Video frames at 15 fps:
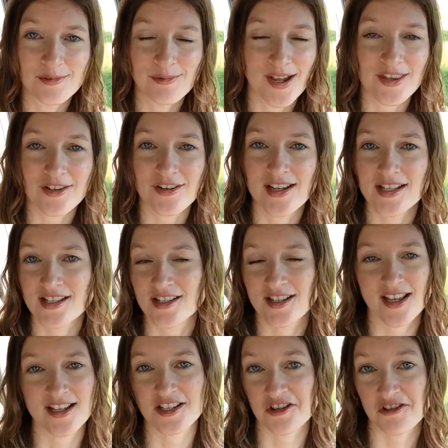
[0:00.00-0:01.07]
whether it's
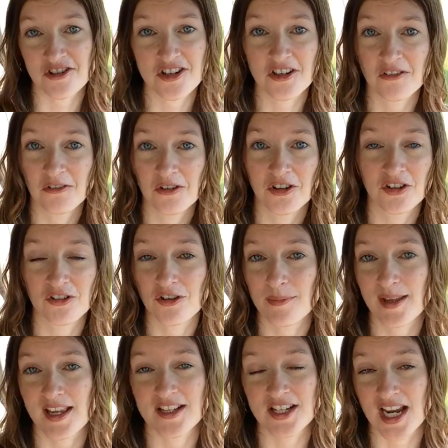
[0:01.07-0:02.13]
because you're in school or
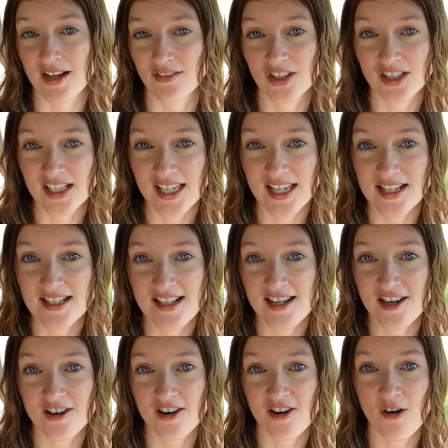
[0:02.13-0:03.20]
because you have little kids
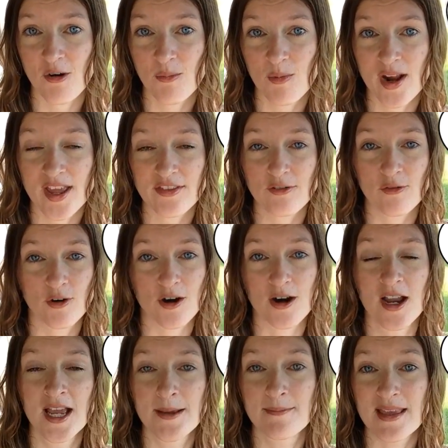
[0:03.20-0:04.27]
that you're at home with,
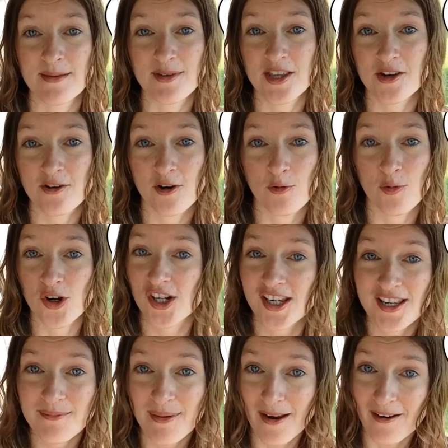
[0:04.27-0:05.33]
or maybe you're a
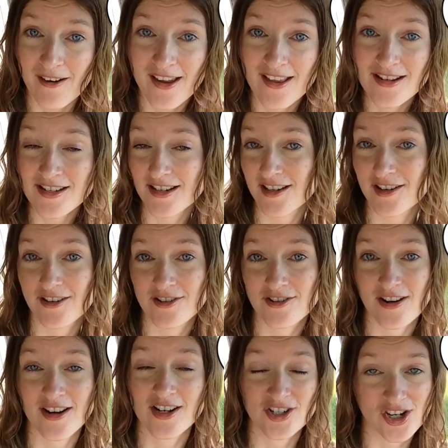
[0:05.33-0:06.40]
working parent and you're
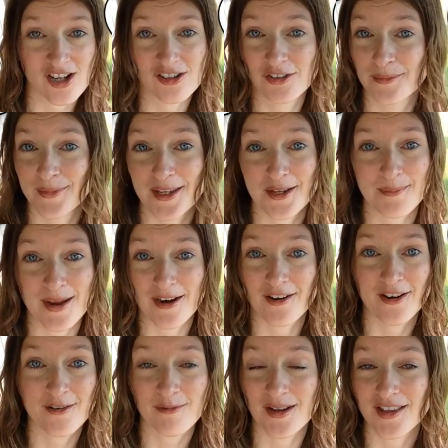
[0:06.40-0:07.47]
trying to juggle being a
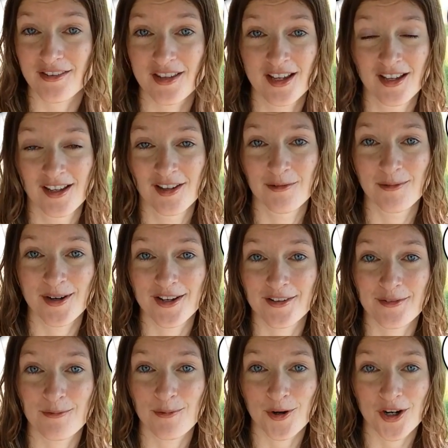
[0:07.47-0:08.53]
parent
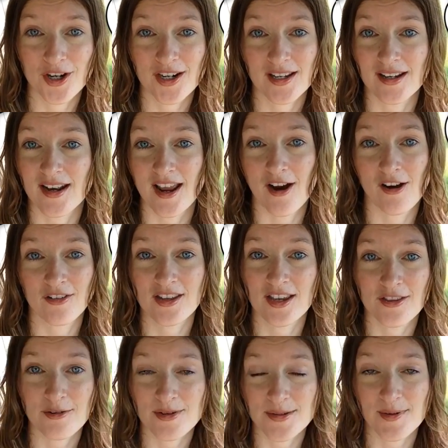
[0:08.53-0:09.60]
with work and all the
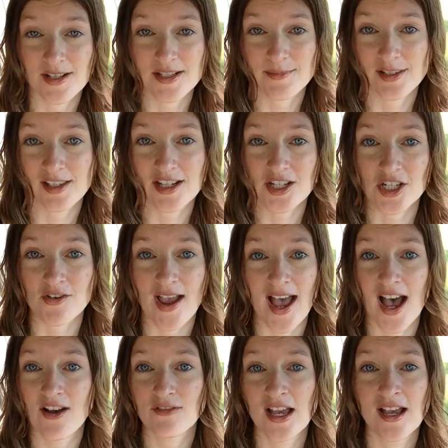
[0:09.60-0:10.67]
other responsibilities you
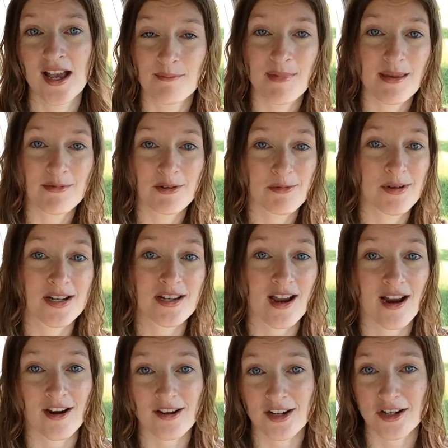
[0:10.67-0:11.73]
have. Maybe you're
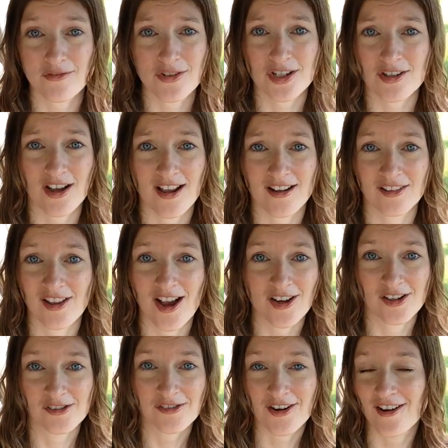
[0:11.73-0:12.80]
retired and you've just got a
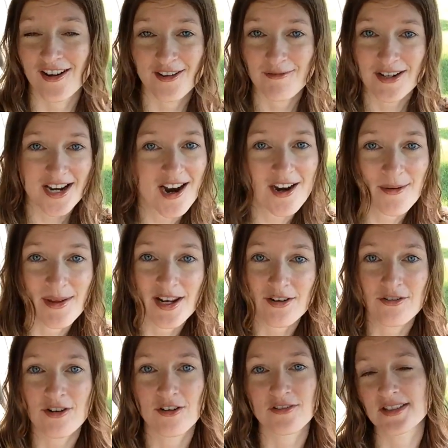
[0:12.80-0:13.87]
lot going on in retirement.
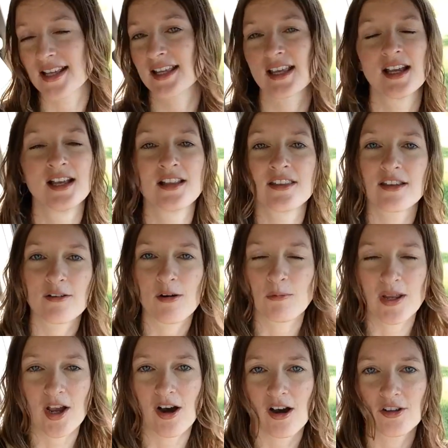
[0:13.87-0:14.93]
Who knows?
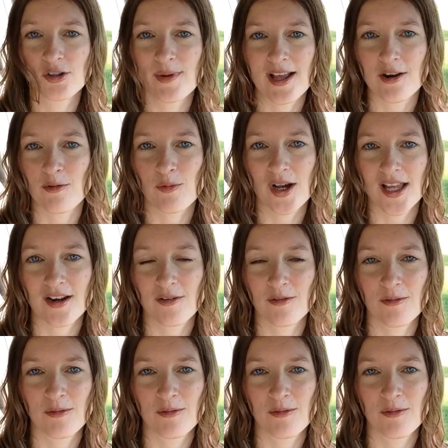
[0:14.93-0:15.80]
We all, no matter what